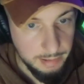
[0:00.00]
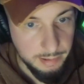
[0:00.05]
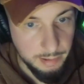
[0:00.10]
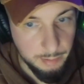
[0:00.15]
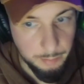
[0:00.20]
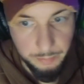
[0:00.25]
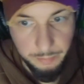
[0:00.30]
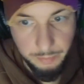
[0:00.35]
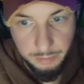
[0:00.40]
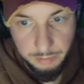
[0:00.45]

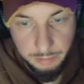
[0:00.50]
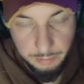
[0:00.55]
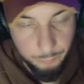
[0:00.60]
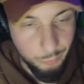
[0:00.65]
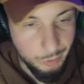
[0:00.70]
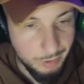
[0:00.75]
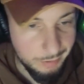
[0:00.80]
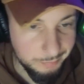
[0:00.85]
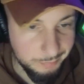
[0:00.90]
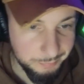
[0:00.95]
them,
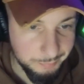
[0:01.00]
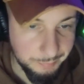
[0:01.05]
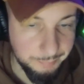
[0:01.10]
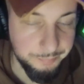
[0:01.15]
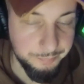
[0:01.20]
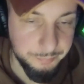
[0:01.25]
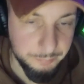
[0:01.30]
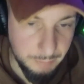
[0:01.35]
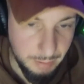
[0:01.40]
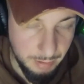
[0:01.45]
well,
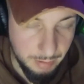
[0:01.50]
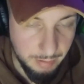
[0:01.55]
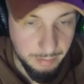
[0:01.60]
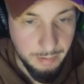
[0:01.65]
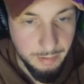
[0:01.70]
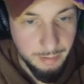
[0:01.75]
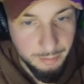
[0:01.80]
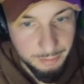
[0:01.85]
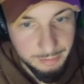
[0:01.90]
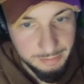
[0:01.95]

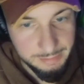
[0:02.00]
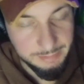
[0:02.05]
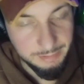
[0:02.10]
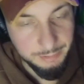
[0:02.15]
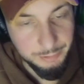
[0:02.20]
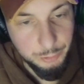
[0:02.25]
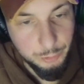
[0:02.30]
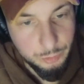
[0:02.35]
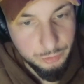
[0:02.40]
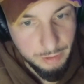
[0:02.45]

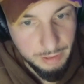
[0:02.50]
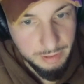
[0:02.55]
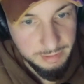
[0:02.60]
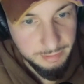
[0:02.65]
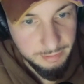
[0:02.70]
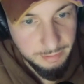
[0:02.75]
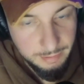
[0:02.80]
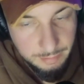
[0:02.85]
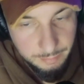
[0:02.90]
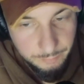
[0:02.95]
listen,
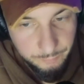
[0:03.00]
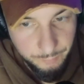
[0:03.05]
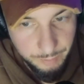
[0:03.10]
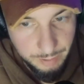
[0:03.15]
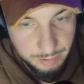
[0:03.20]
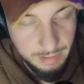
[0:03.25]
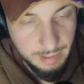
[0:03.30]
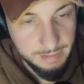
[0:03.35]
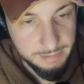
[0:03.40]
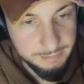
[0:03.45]
Ukraine for
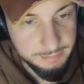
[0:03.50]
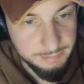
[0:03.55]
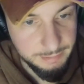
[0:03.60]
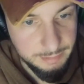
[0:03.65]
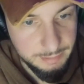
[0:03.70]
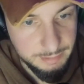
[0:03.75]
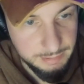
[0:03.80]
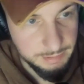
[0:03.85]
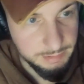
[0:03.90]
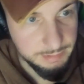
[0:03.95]
the last
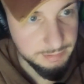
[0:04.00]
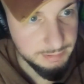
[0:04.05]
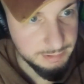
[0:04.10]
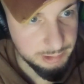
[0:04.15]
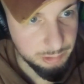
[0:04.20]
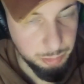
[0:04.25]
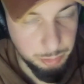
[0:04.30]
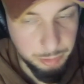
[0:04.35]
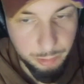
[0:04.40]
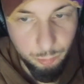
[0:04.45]
30 years
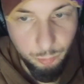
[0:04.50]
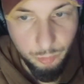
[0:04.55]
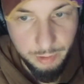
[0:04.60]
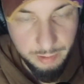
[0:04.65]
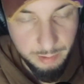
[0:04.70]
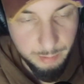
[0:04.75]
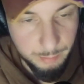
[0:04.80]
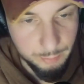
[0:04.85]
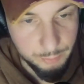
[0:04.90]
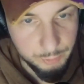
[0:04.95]
has been one
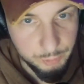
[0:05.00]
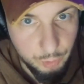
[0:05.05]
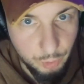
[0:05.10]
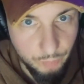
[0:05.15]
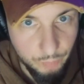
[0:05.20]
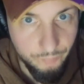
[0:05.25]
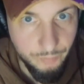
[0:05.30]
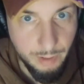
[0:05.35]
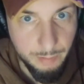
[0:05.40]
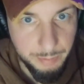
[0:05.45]
of the most
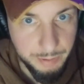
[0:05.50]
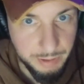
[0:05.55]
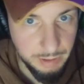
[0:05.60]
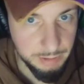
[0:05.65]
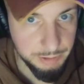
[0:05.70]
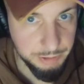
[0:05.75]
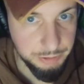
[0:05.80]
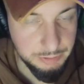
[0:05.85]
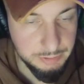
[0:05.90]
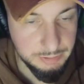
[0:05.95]
corrupt
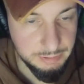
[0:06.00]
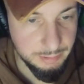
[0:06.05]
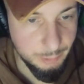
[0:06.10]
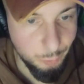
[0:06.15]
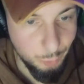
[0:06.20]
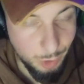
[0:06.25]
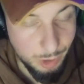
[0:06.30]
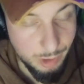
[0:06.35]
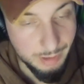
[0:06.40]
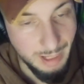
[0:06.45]
countries in
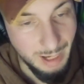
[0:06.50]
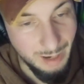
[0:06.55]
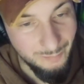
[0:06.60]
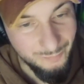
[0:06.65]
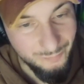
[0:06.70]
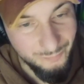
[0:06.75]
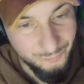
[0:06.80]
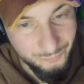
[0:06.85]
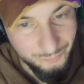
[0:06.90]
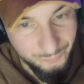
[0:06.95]
the world.
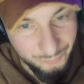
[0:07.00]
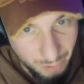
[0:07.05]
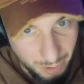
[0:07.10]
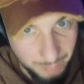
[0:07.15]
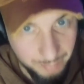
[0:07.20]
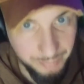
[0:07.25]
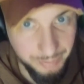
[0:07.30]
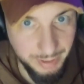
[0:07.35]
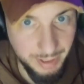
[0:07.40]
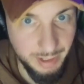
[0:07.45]
I'm
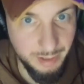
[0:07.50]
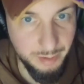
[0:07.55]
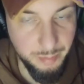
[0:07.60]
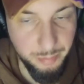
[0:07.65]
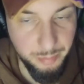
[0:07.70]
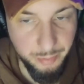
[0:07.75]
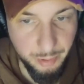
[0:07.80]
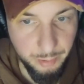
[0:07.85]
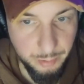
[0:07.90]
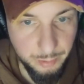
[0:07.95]
from there,
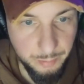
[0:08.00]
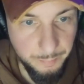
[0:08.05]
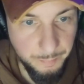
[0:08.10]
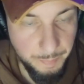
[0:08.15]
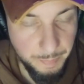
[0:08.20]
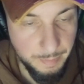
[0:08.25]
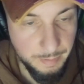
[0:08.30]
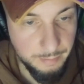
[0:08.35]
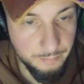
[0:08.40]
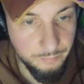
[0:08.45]
bro,
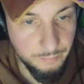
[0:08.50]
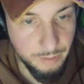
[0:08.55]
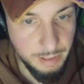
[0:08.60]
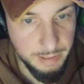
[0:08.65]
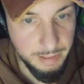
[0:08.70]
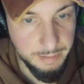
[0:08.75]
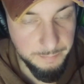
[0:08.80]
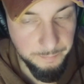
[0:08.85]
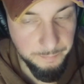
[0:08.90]
right?